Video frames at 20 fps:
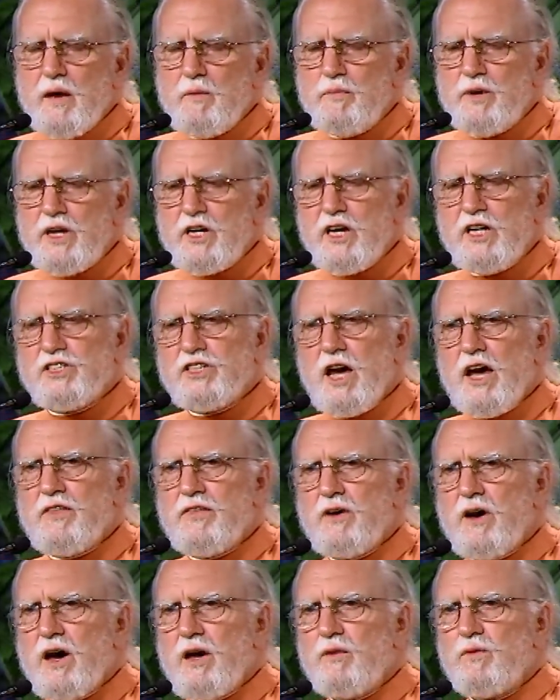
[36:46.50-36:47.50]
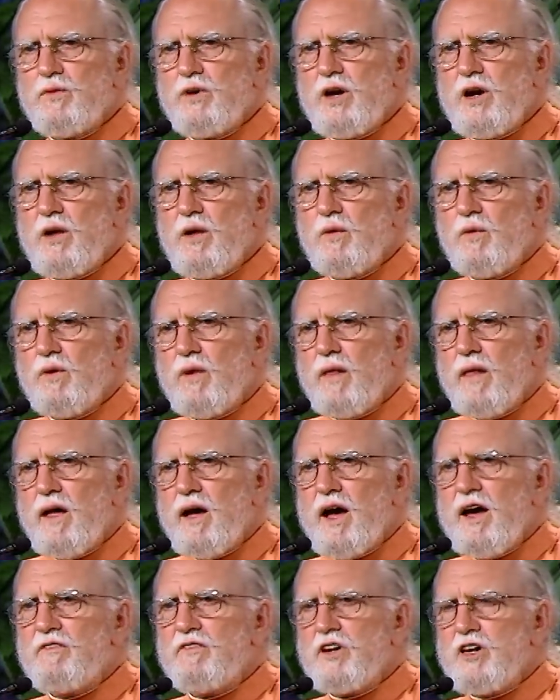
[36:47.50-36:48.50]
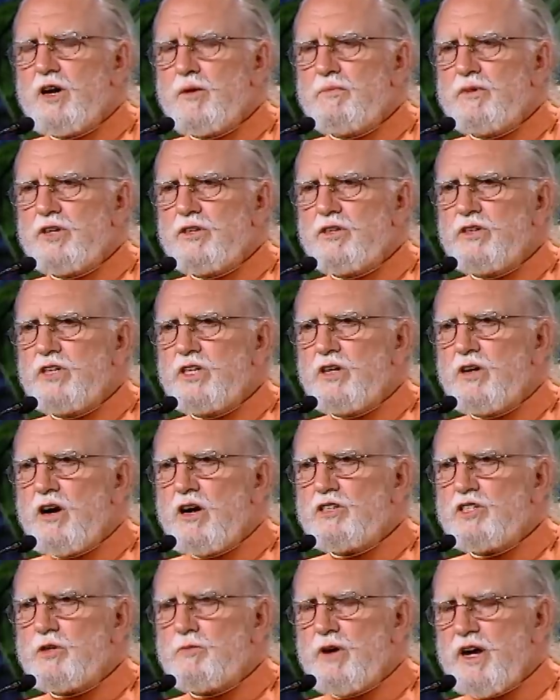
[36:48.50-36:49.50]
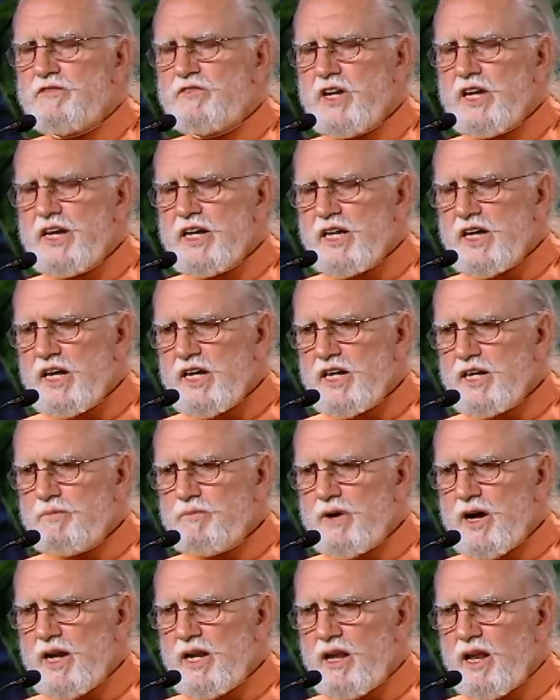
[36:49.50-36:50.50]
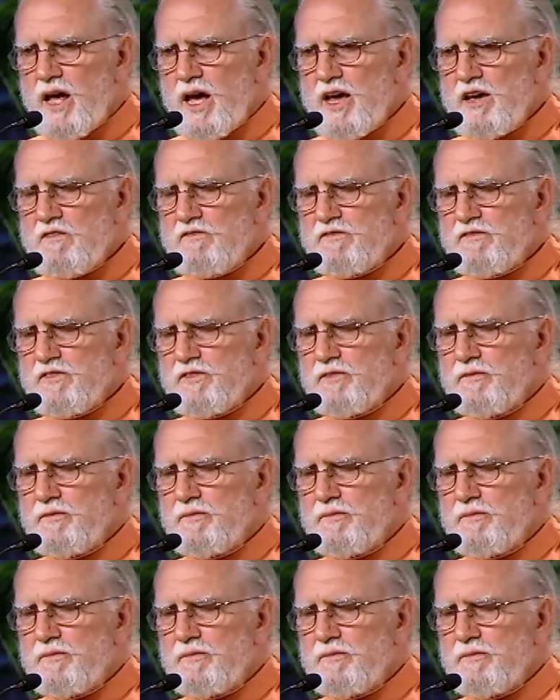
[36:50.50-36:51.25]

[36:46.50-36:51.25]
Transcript: Because I thought, well, I've come into the ashram, I've dedicated my life